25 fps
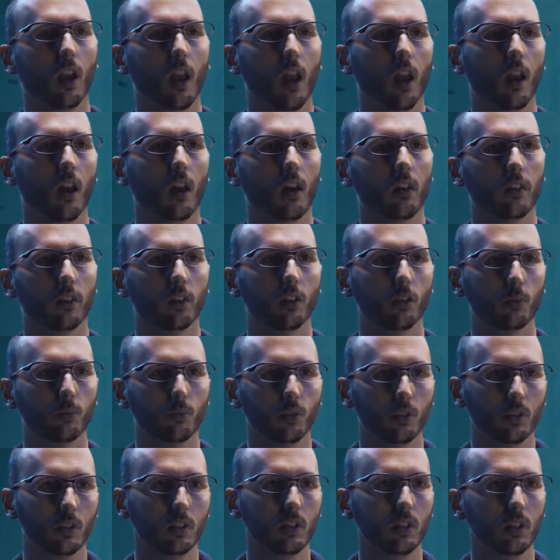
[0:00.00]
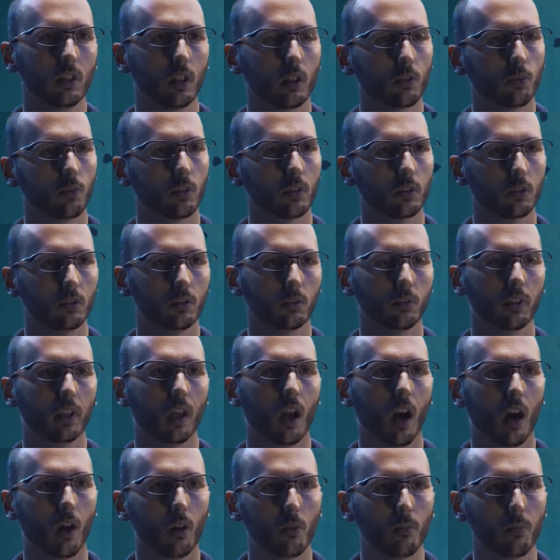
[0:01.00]
uh, the community that we're doing
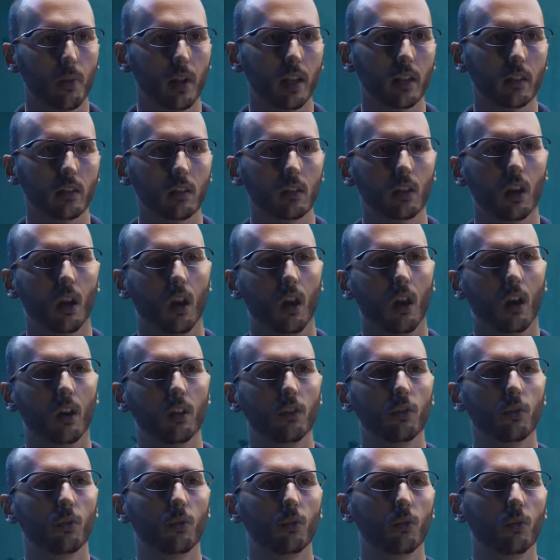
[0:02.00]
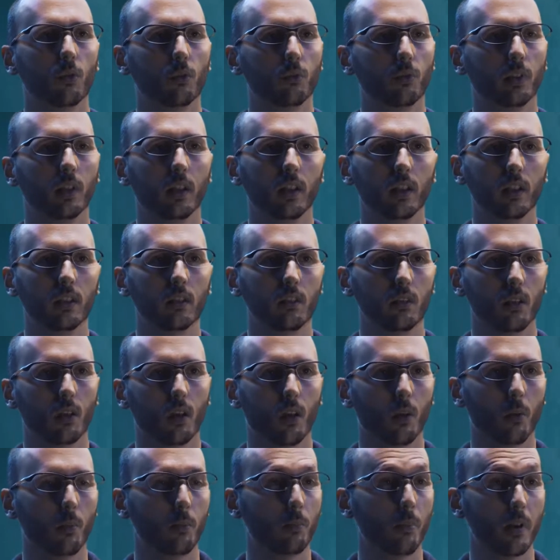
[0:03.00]
our best to release
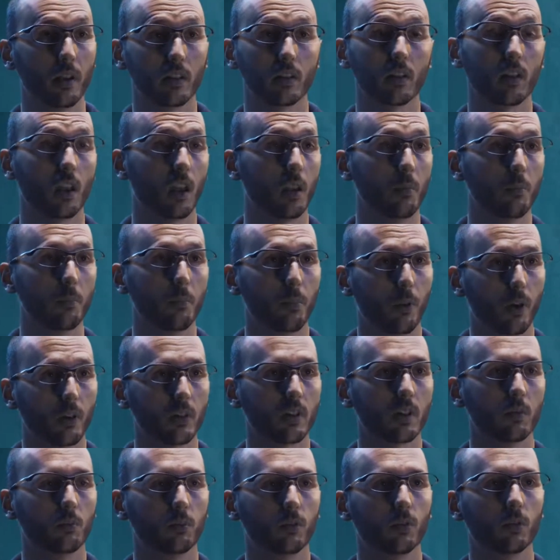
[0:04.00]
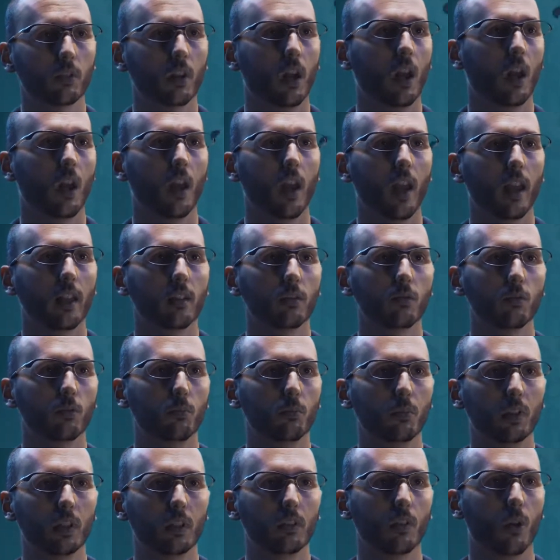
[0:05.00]
the best game possible and to
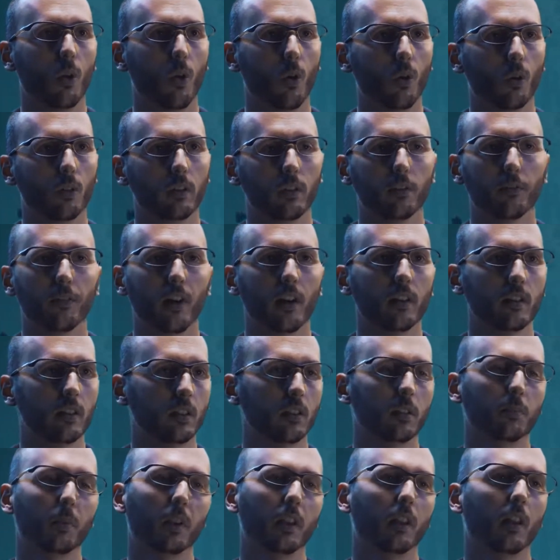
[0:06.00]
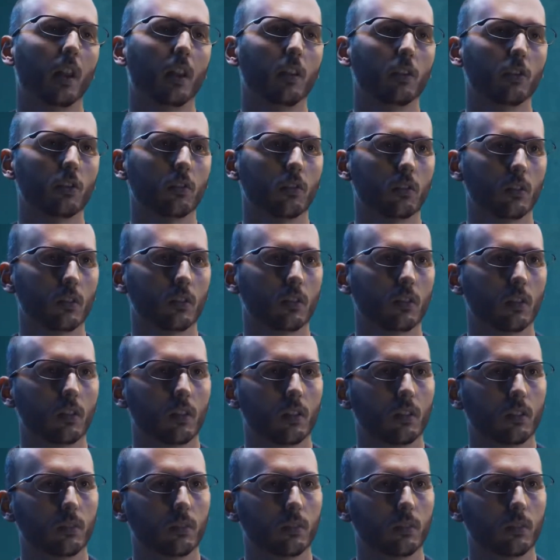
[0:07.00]
meet all the fans' expectations.